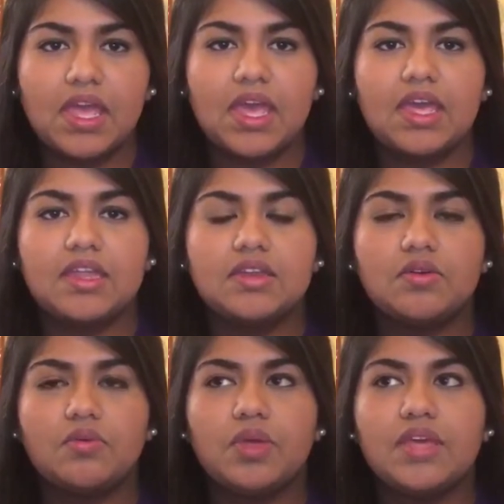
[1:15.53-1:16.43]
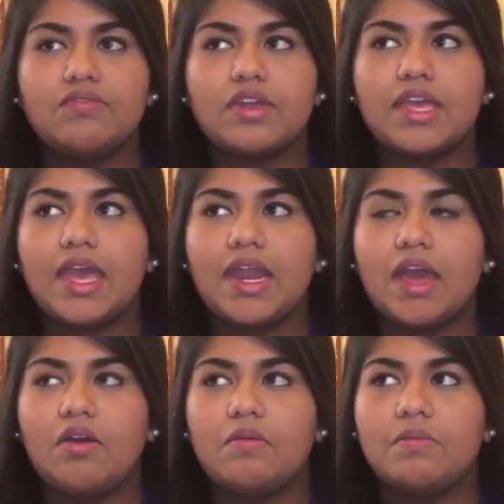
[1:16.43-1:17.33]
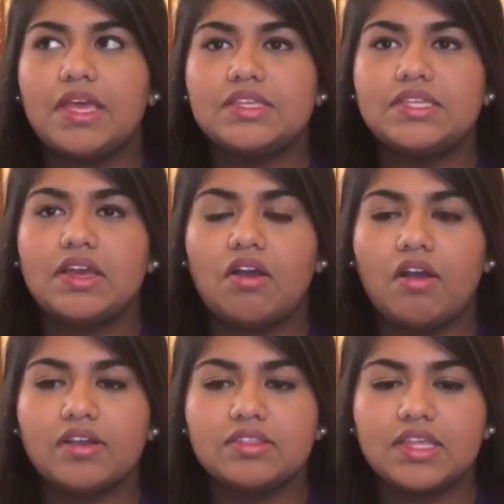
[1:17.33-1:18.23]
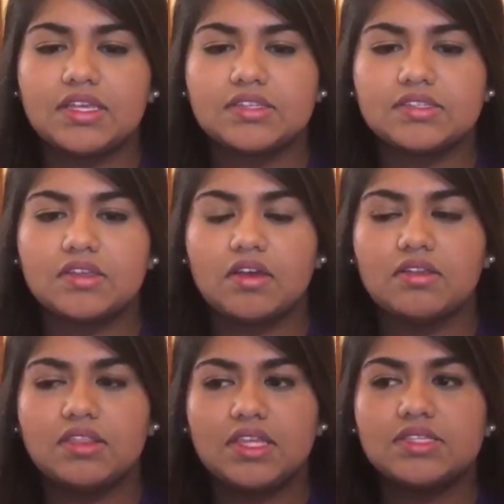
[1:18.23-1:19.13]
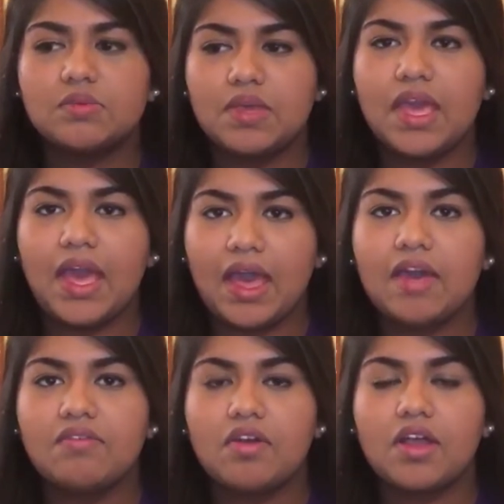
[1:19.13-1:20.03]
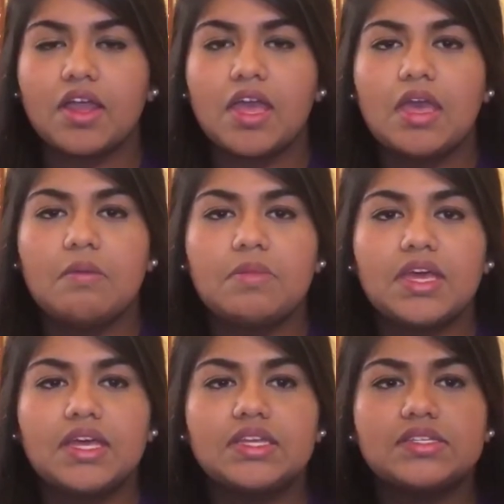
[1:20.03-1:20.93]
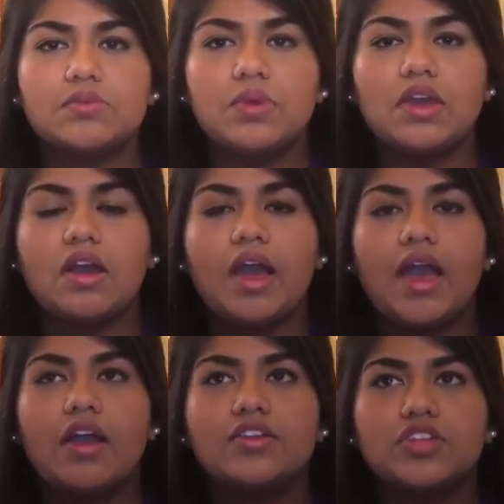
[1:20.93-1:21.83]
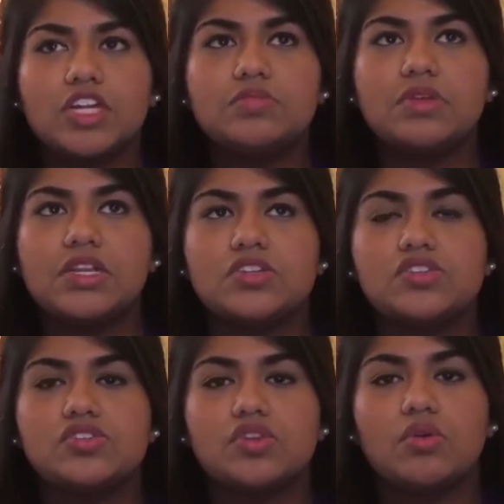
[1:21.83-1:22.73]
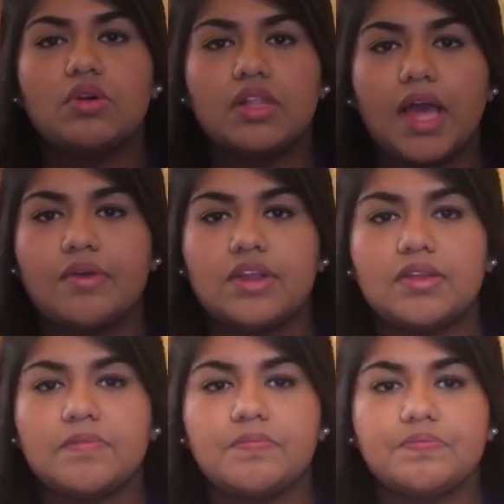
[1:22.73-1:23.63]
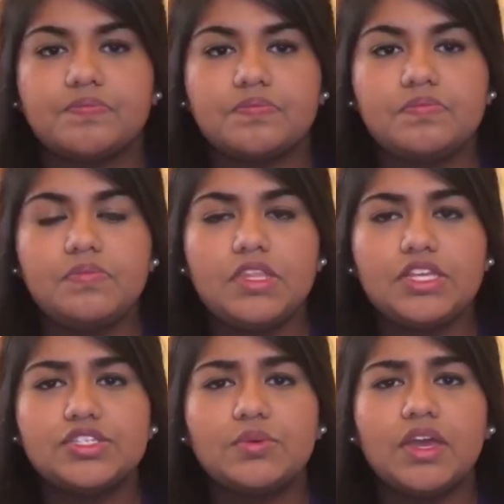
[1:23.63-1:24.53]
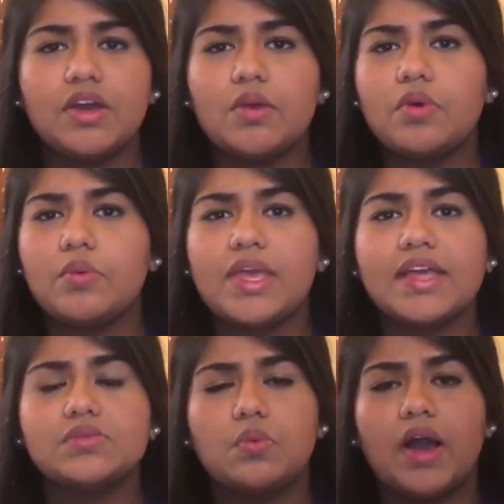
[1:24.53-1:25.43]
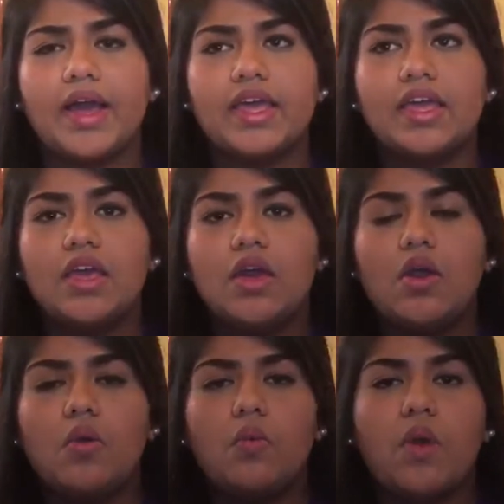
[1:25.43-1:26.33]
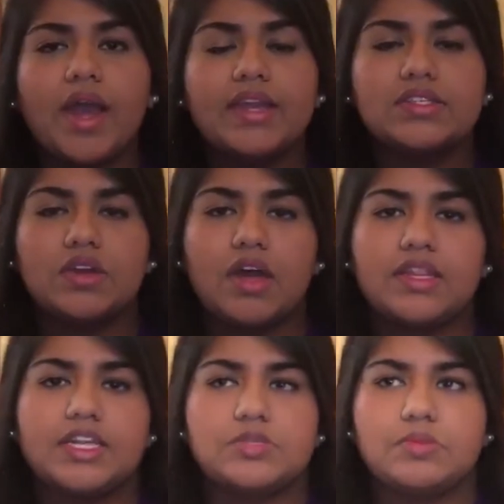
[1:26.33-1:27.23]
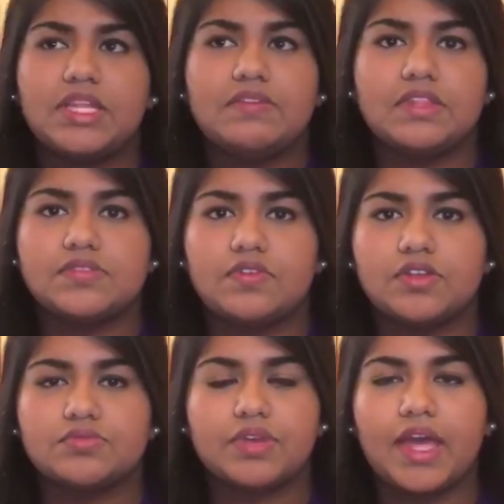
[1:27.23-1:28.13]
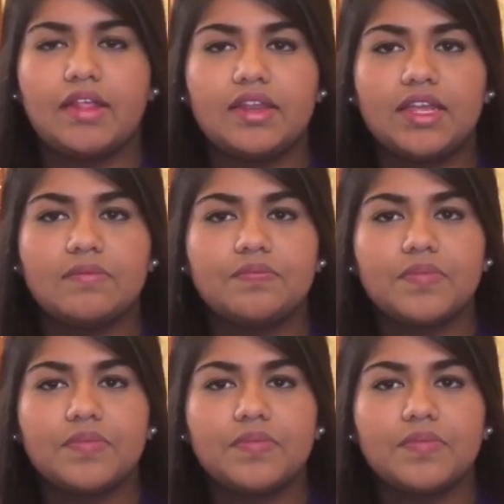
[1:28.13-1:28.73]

and we forget how amazing our things our things that we have are because we our judgment is just so clouded so we we ask why. Why does God let us believe in this false reality?